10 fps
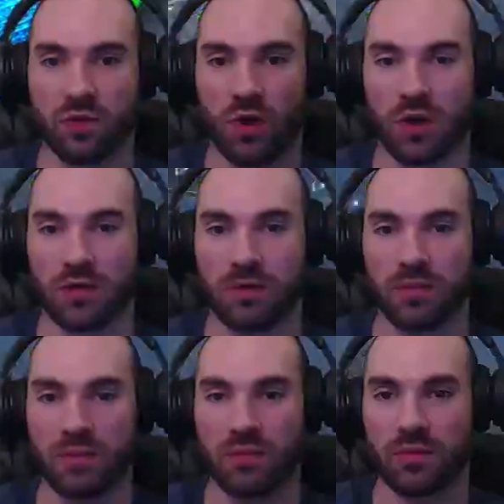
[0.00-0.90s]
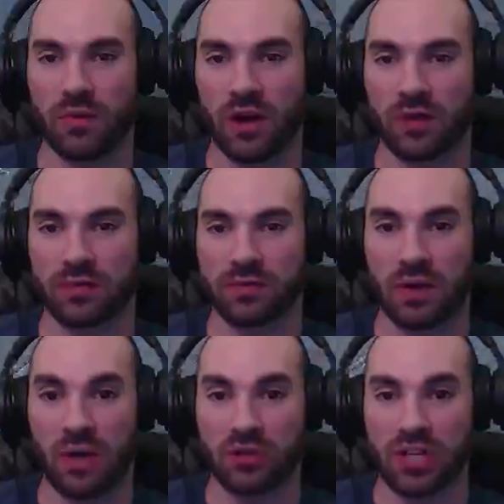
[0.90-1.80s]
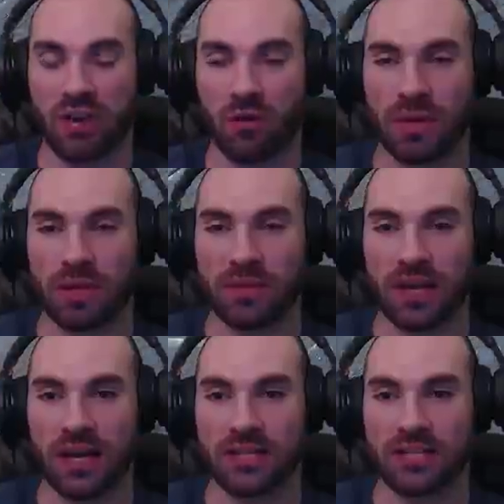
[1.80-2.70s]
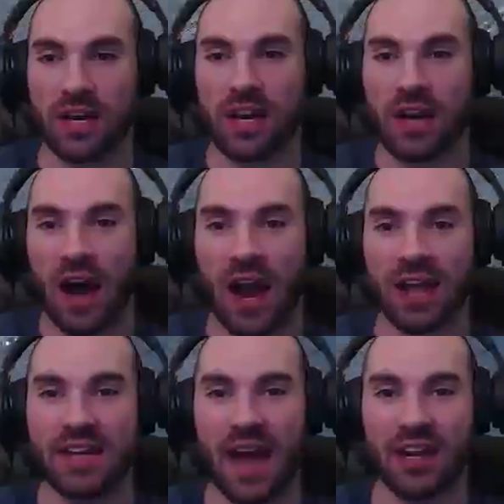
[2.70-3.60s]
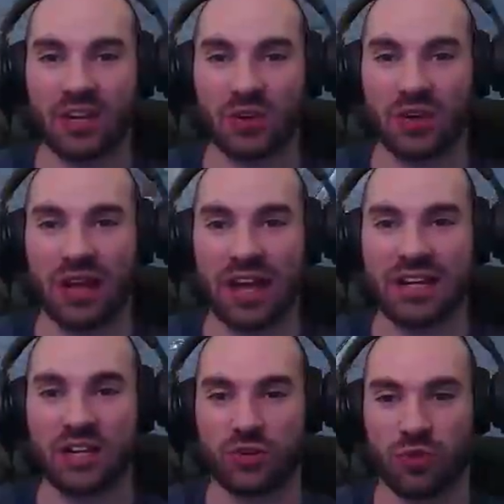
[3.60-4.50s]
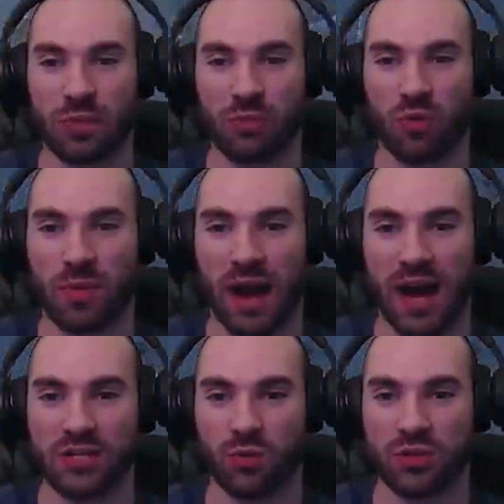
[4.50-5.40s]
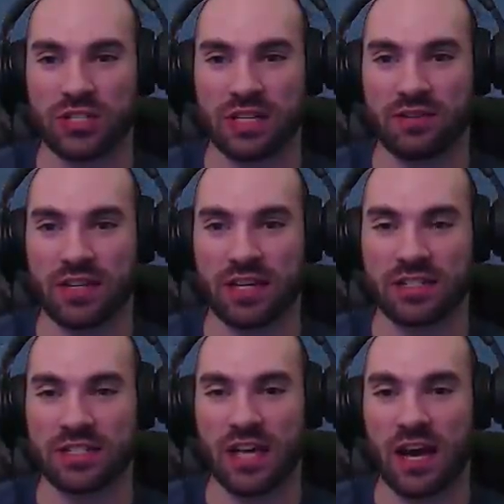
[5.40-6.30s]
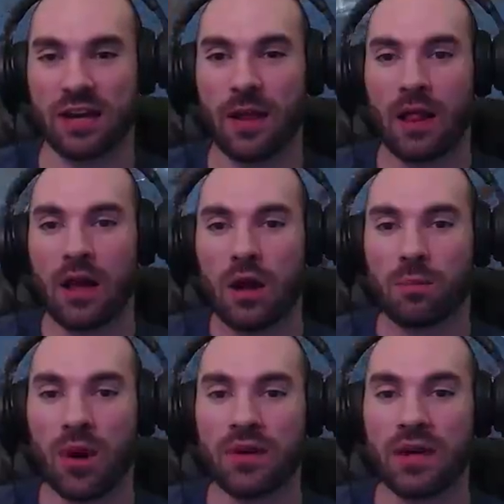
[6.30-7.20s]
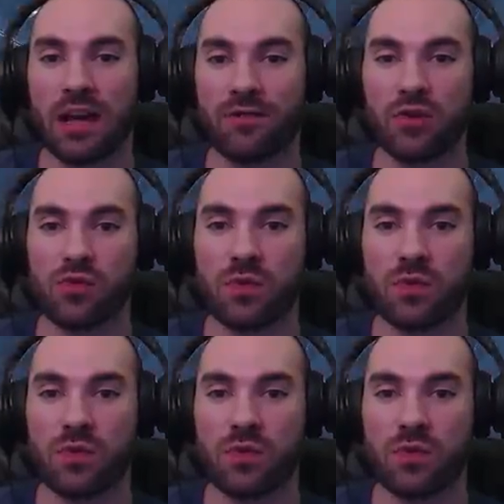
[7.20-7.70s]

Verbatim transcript: our uh, outside of our behemoth gates, I had to add a little light here to remember where my hatch was to even get inside. But if you,